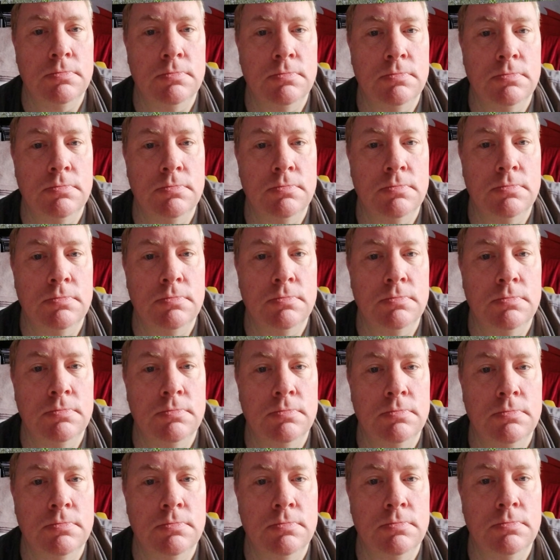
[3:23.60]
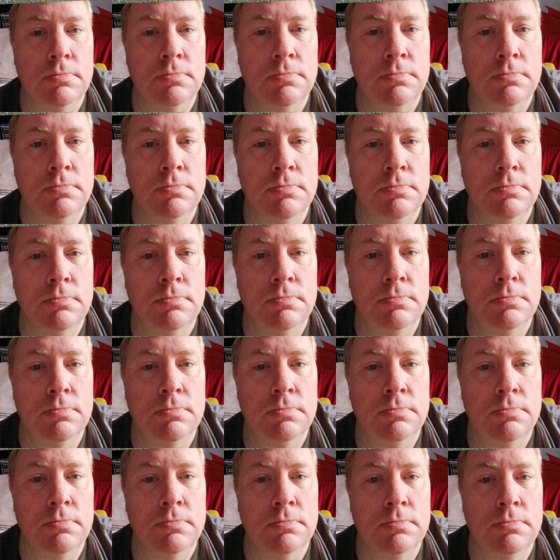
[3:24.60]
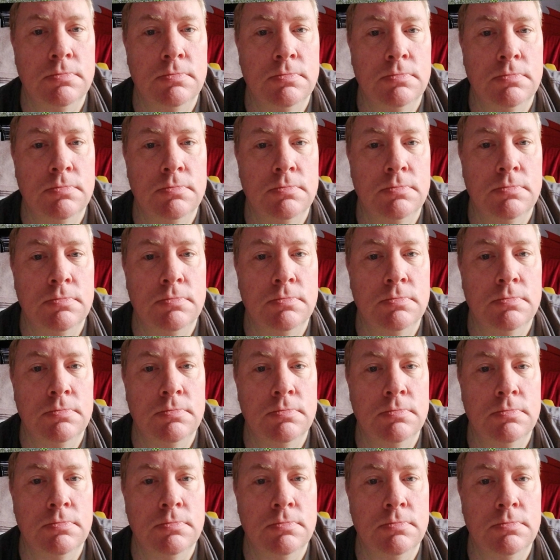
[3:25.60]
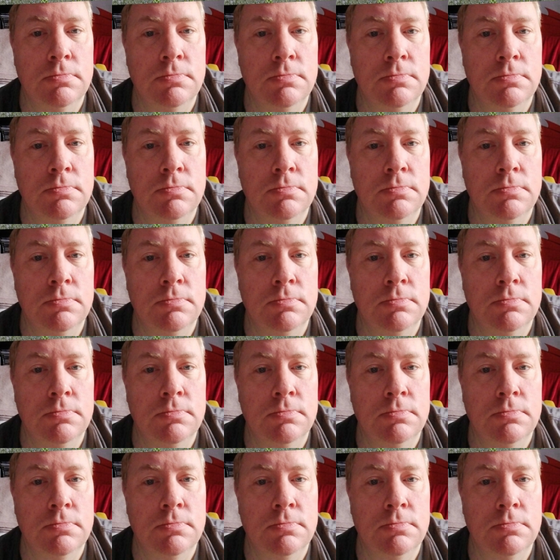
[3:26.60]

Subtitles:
Nobody speaks.